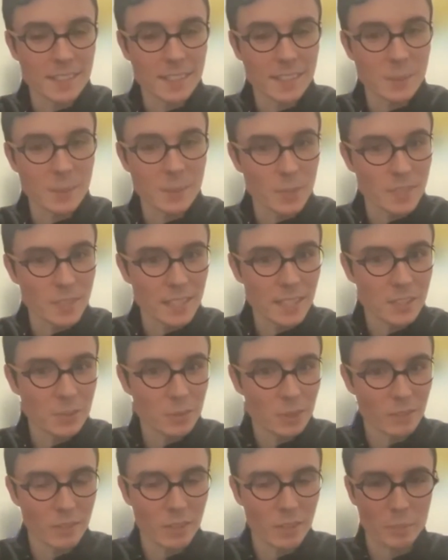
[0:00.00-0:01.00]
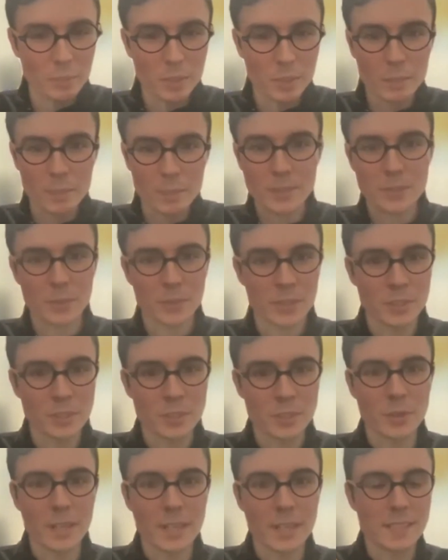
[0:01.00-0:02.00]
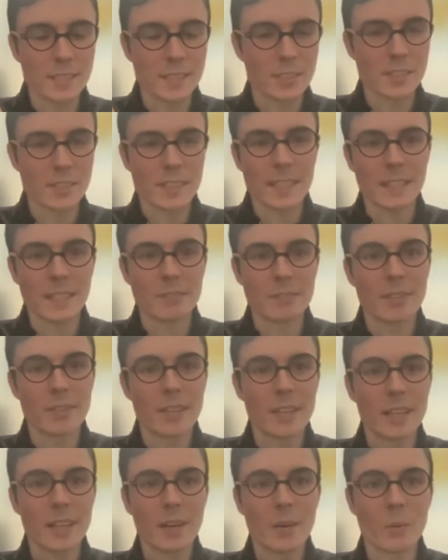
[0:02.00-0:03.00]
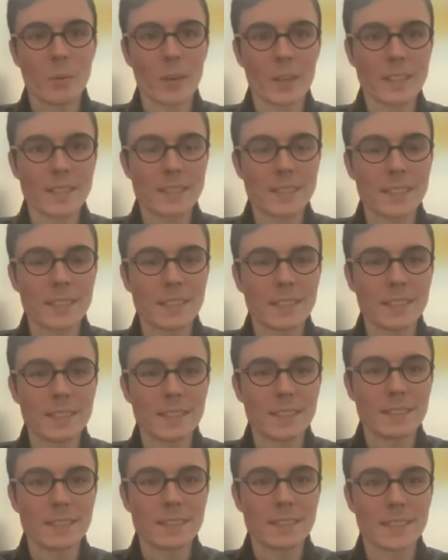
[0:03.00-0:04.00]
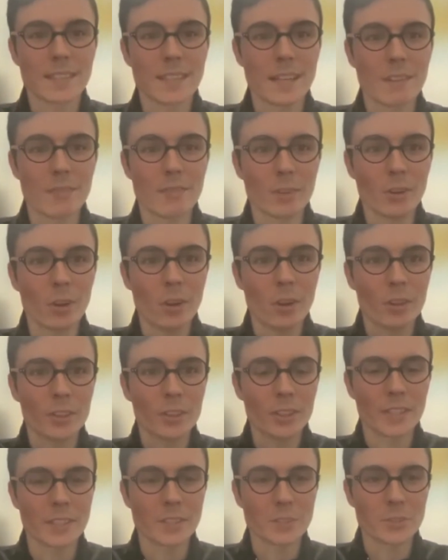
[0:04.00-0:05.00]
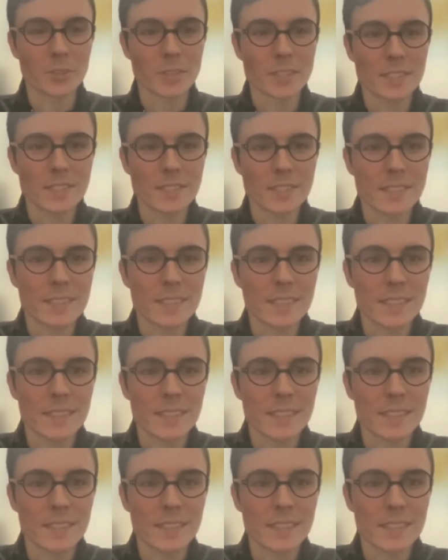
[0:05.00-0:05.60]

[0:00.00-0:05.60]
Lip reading: Was that sort of on purpose, or did you guys just kind of wanted to cover all your interests?